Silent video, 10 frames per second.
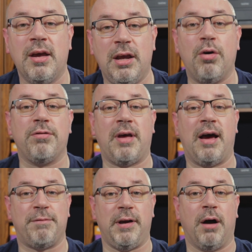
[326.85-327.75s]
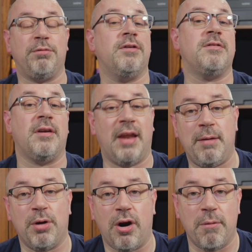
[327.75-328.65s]
you also have the option to
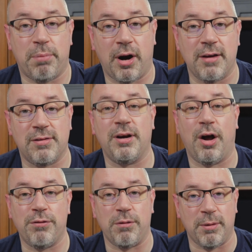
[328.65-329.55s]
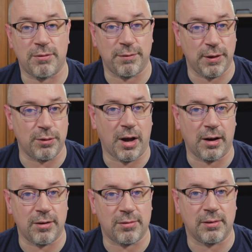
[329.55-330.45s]
name your own price and contribute a few
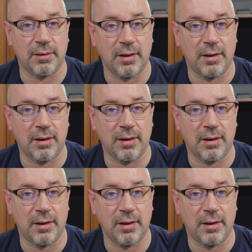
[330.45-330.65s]
dollars.